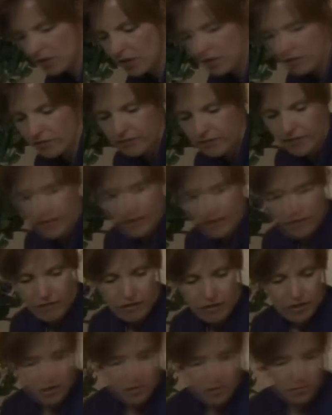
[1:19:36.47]
and it will
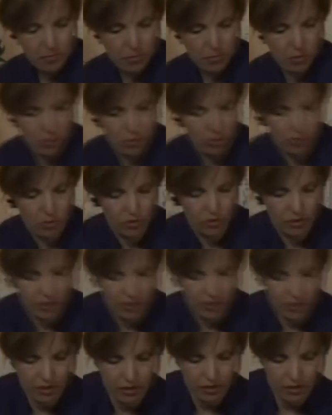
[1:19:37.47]
also
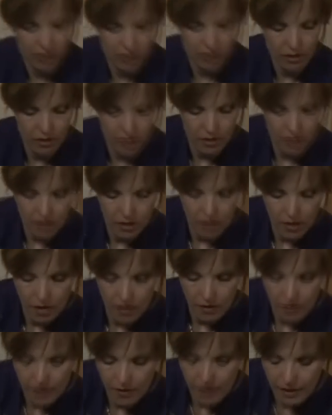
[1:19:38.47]
obviously keep them
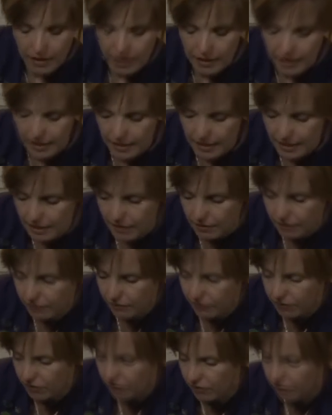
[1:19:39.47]
warm. It is
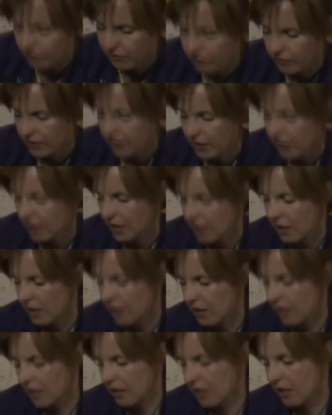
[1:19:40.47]
important to keep muscle
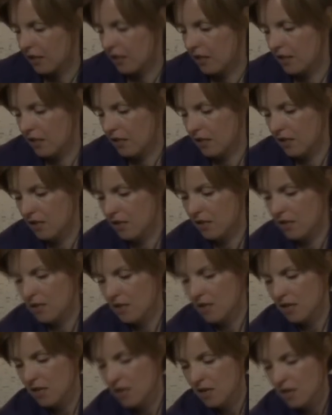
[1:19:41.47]
groups warm,
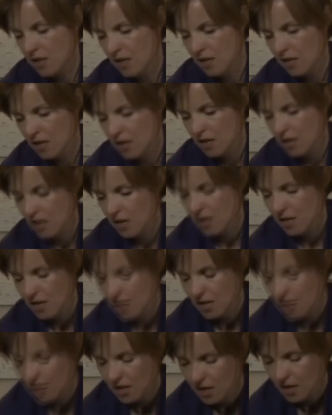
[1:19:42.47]
and
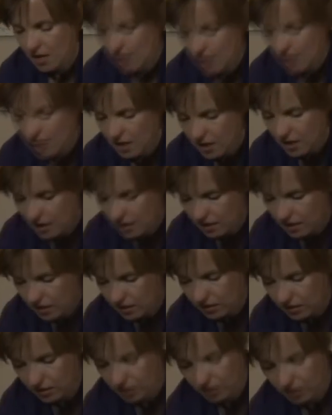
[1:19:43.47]
even when you have
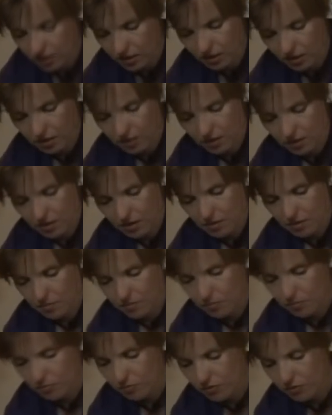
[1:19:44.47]
finished a section,
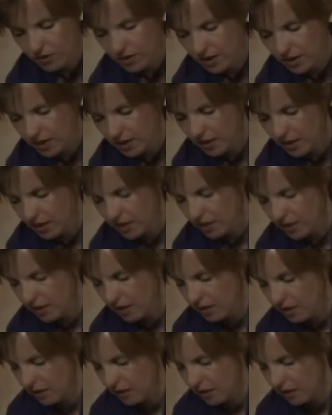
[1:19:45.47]
for instance the